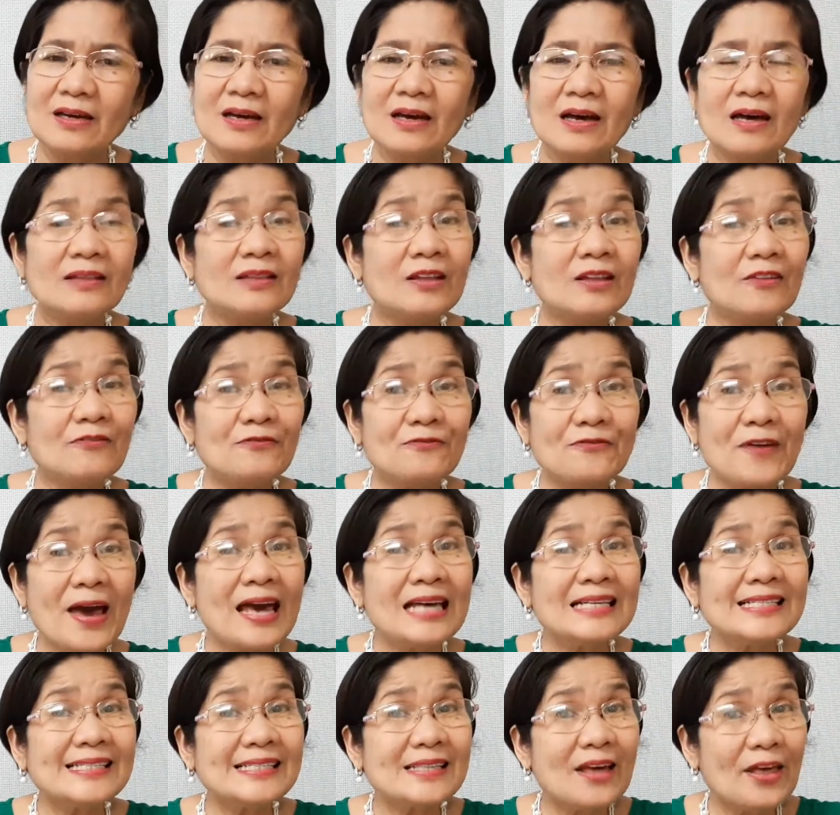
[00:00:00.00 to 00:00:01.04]
the
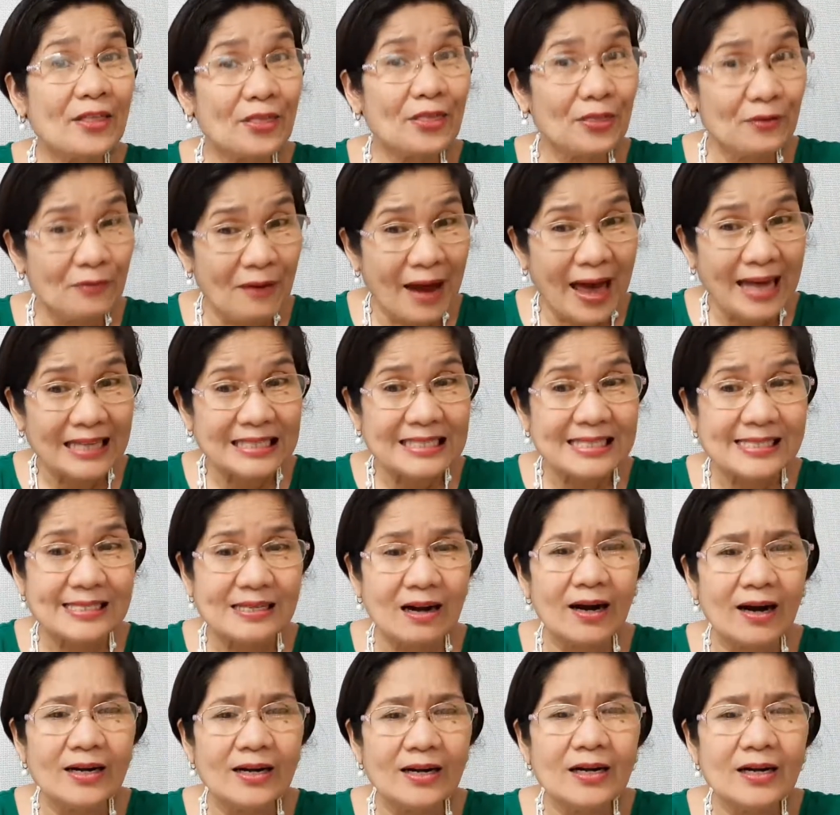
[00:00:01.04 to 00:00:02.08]
face threats
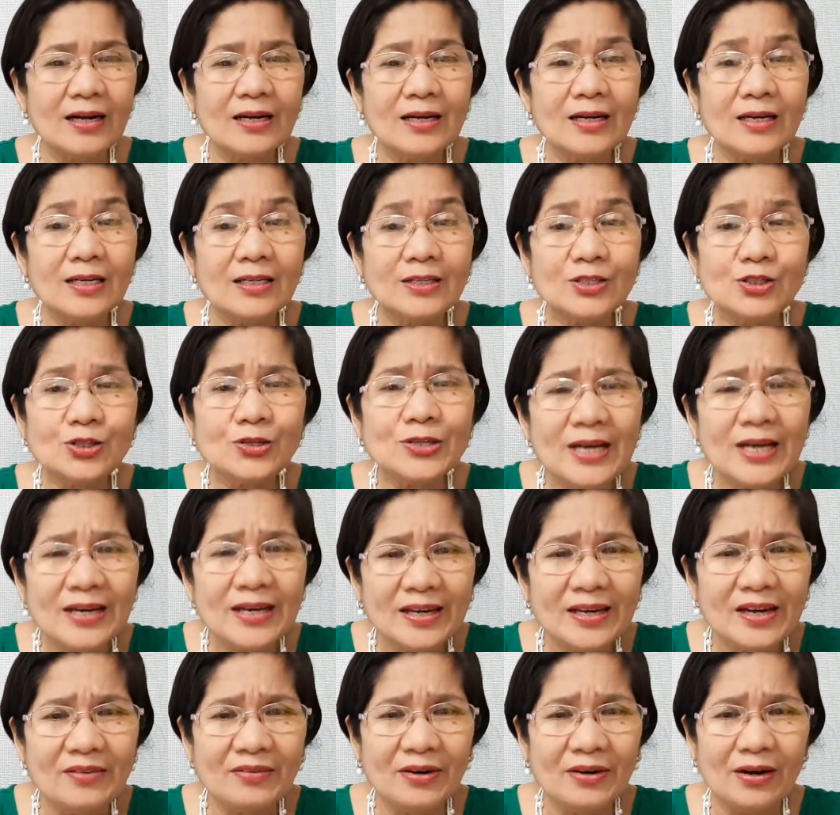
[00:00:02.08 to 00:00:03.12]
are to the
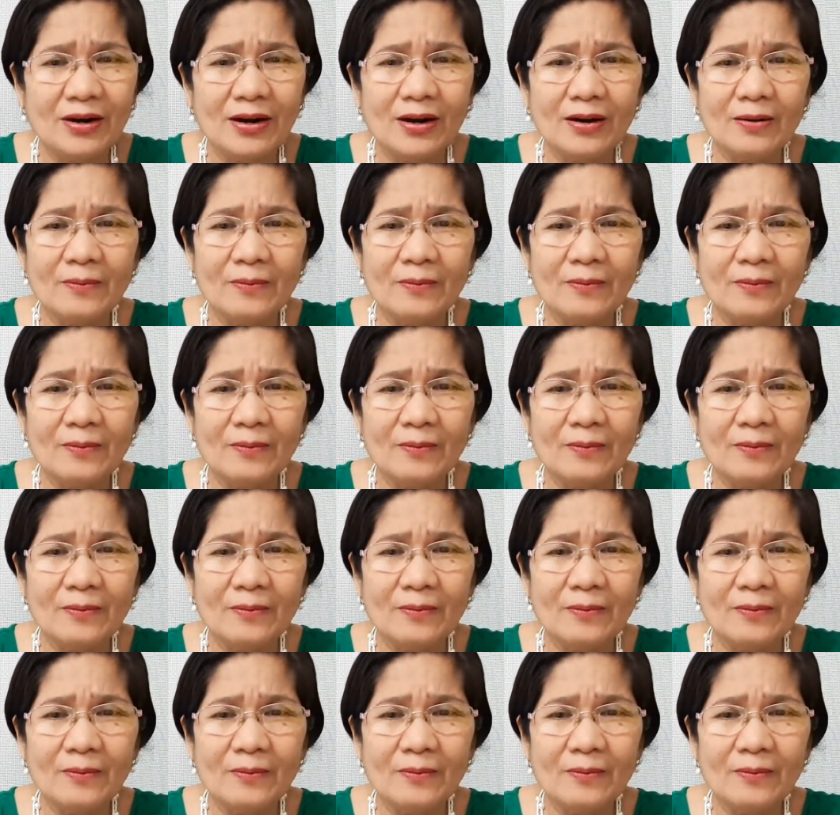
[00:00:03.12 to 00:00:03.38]
hearer,